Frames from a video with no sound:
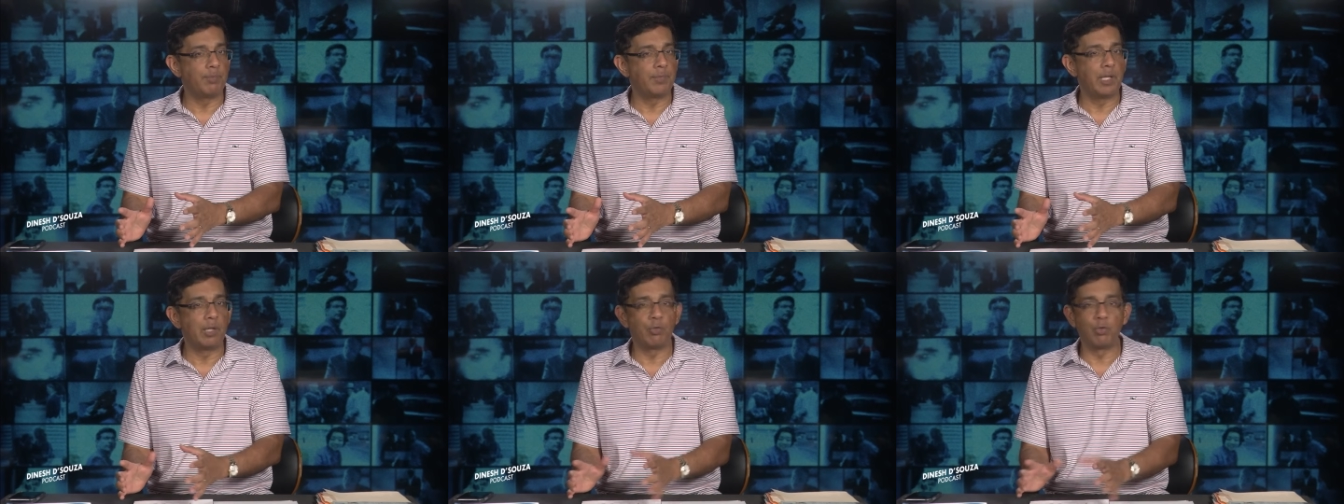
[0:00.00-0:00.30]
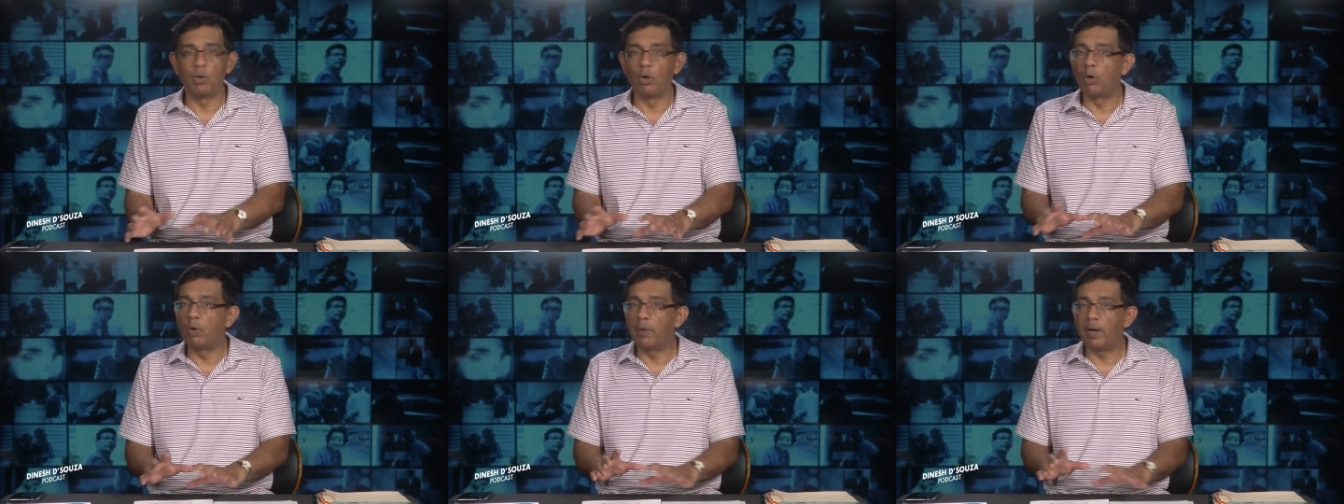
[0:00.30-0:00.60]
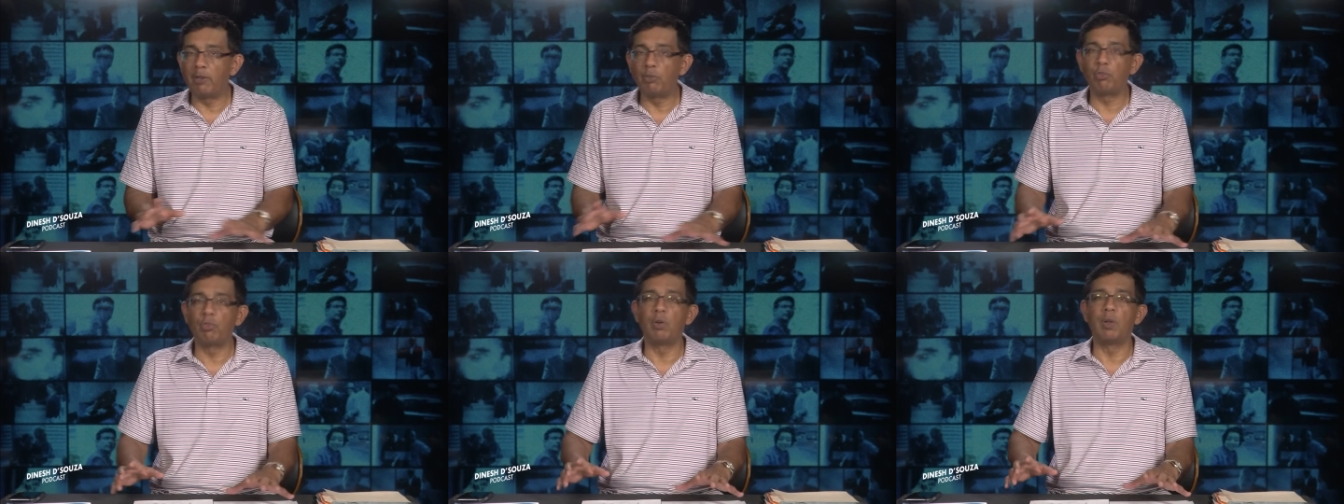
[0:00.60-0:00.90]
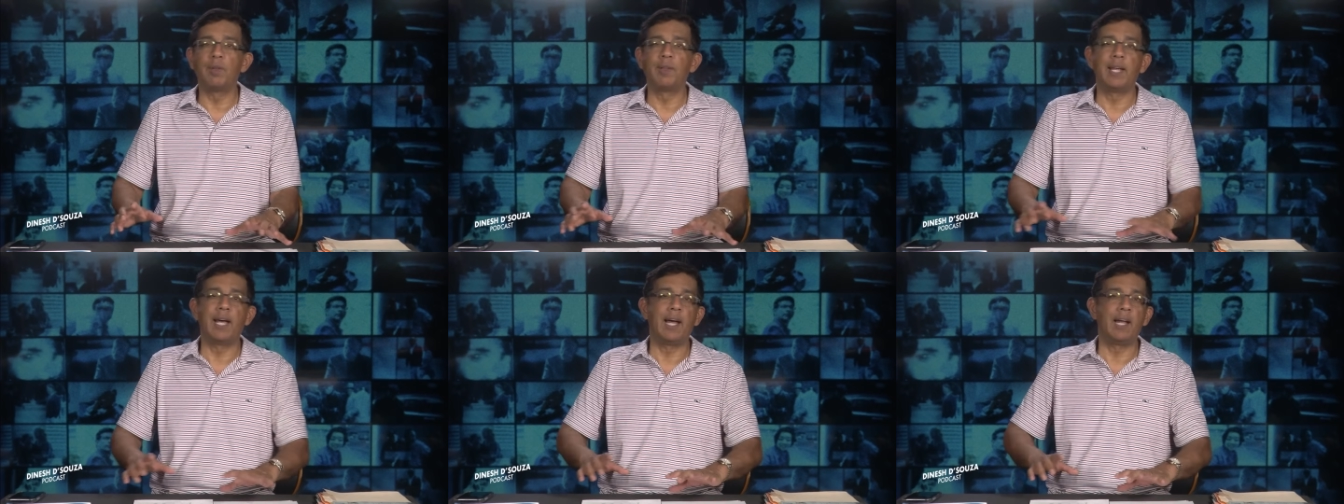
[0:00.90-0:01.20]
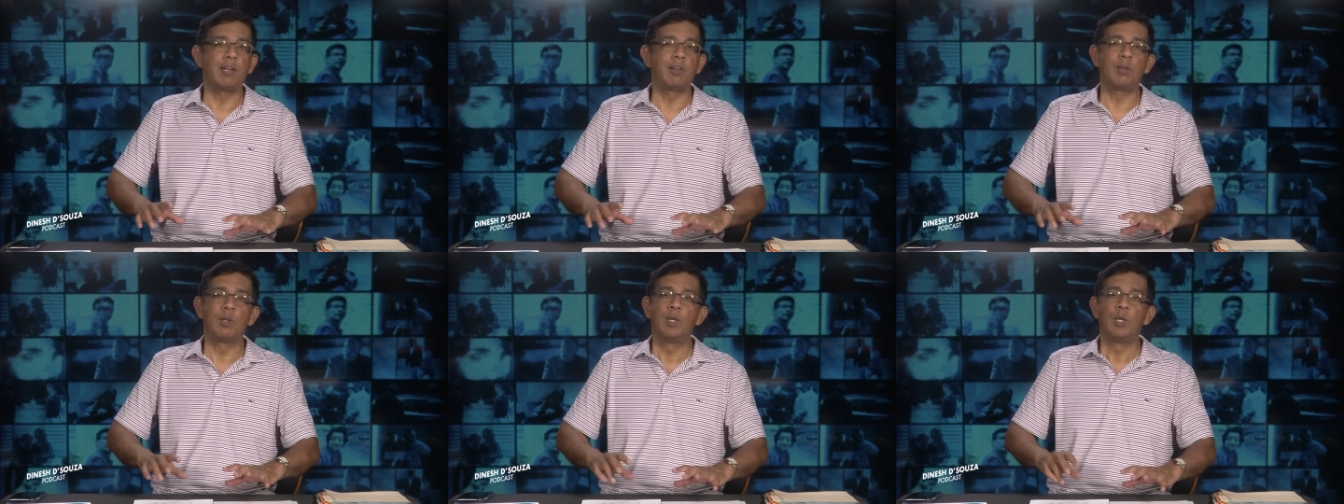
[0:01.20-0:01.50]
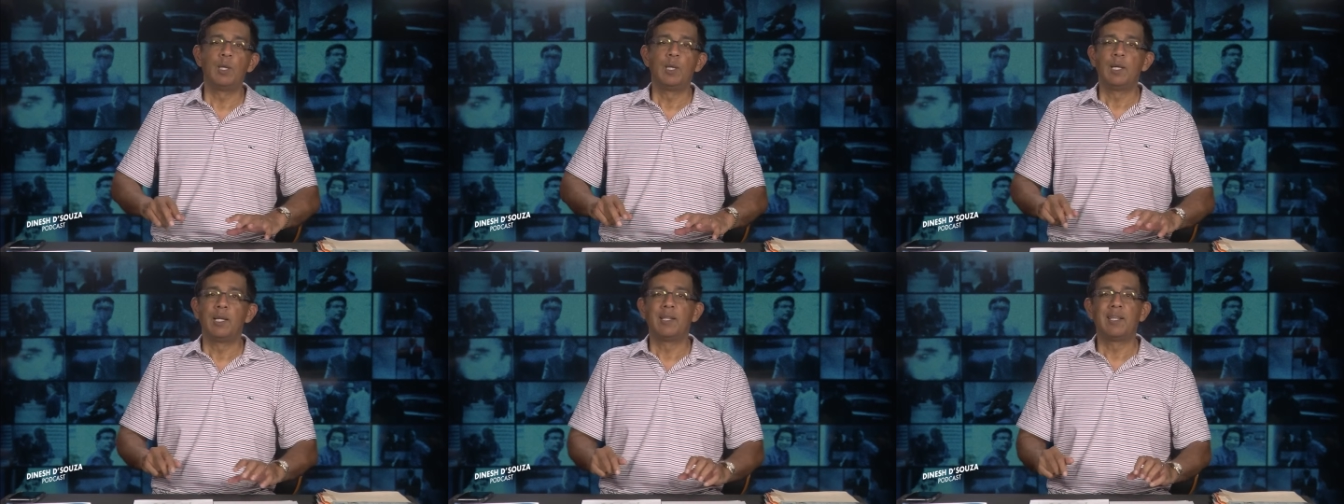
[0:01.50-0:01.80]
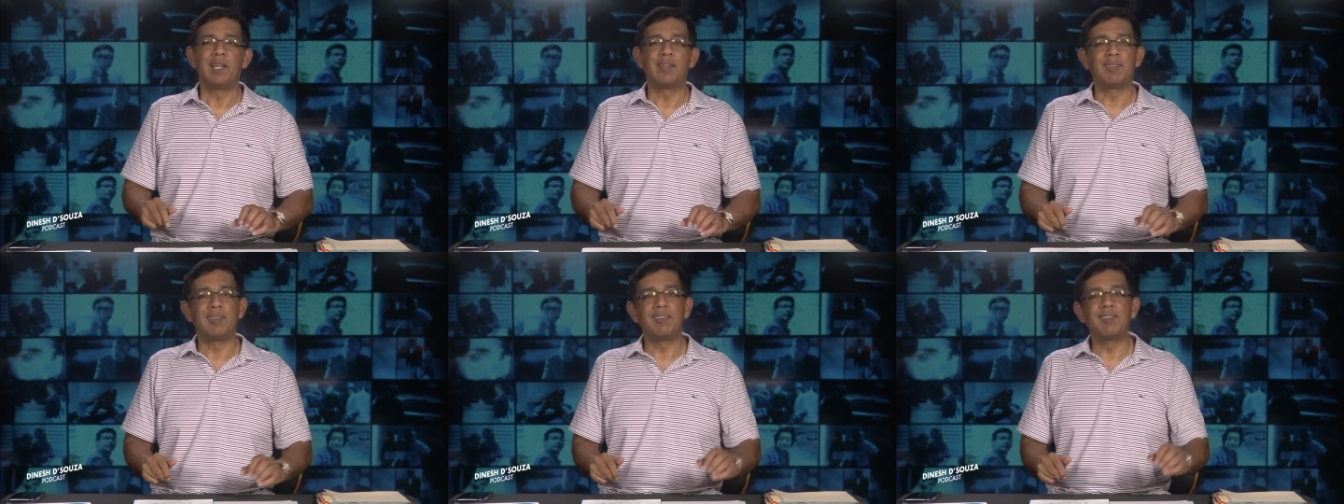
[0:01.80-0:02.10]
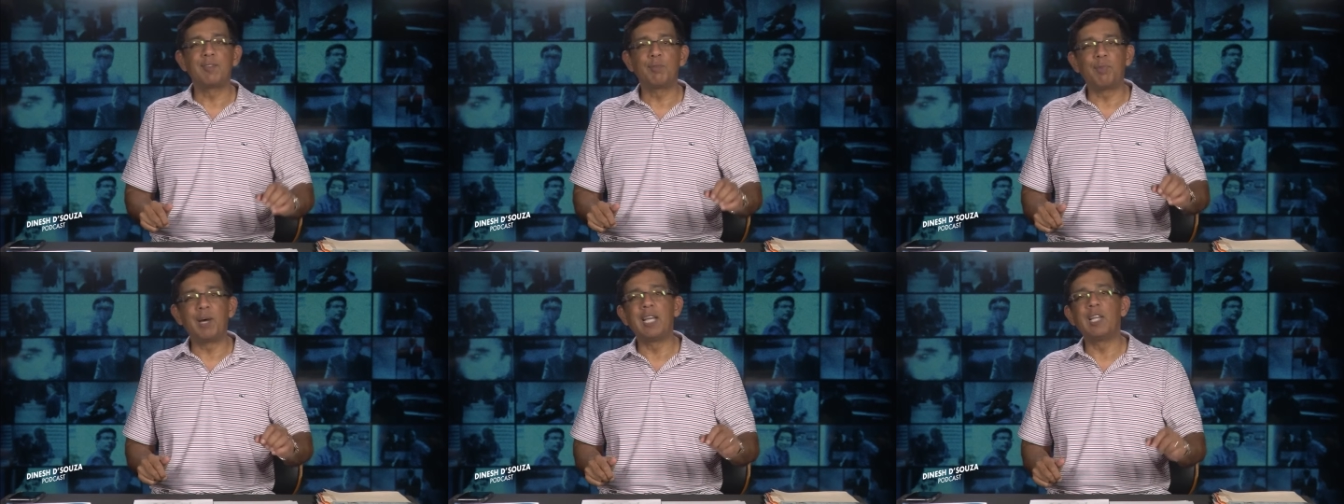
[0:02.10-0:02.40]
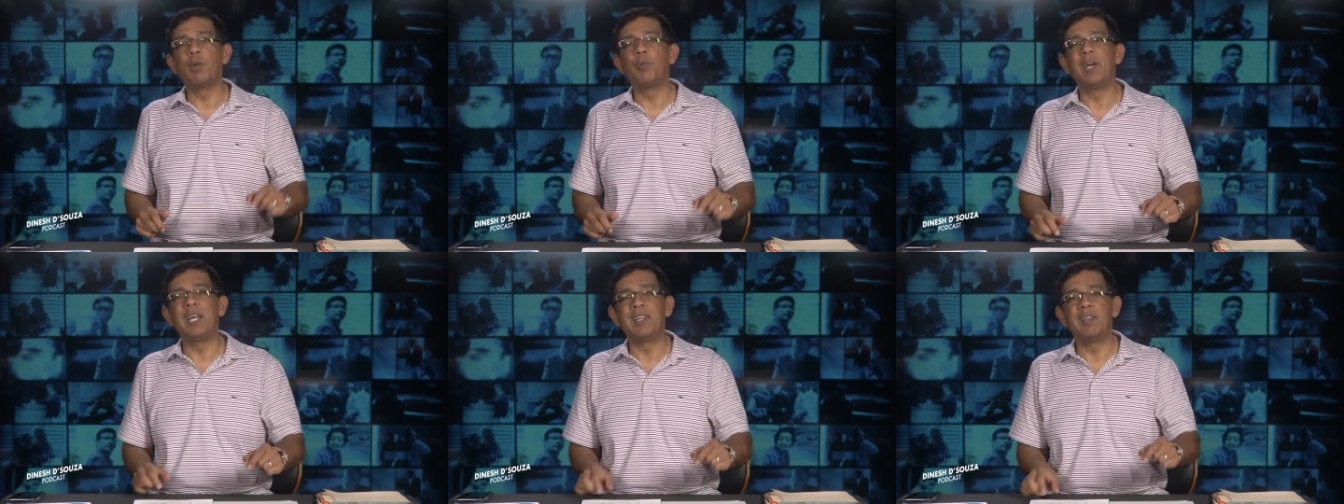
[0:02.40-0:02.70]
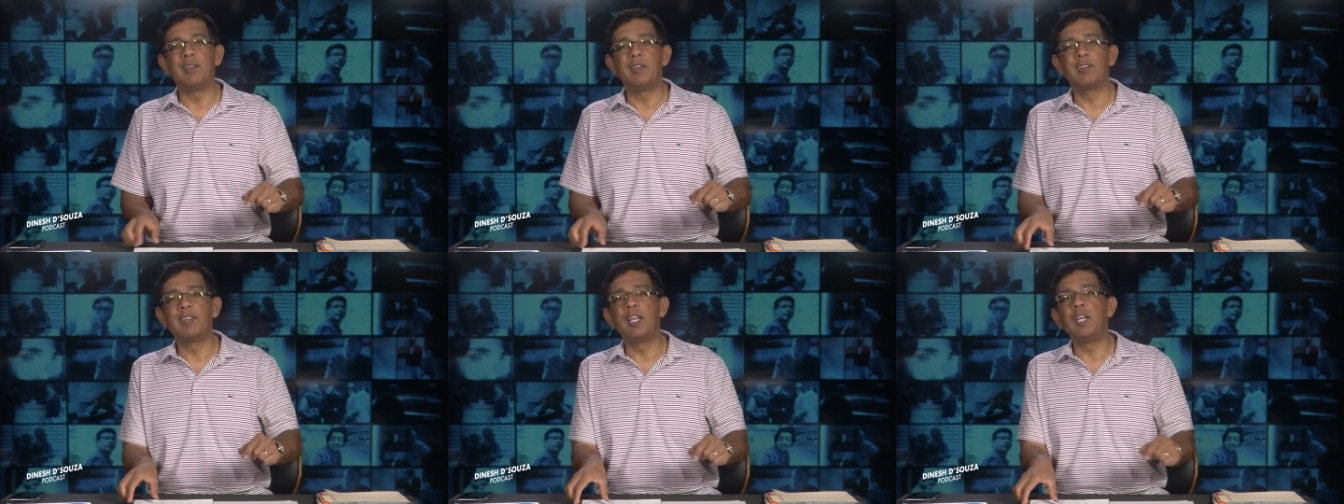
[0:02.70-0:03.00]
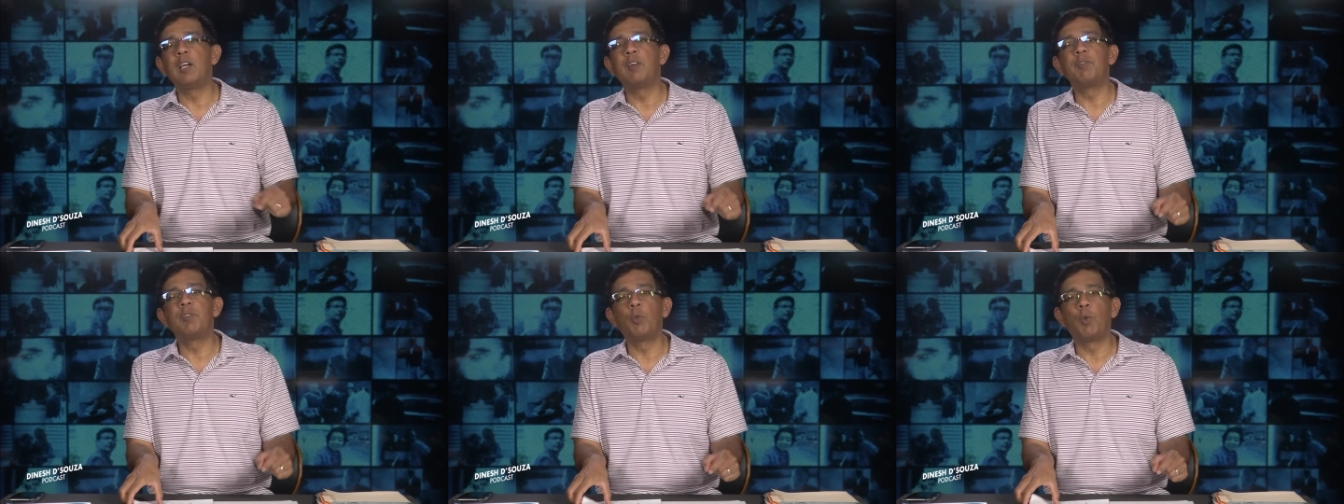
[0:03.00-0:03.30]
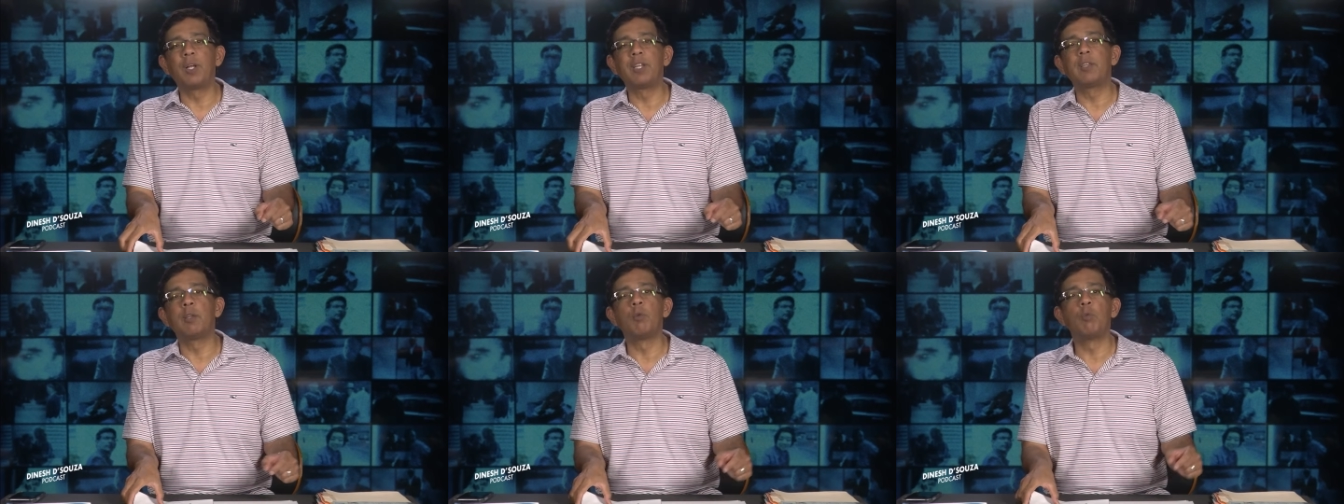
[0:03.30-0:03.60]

There's no question that this, by the way, think of what the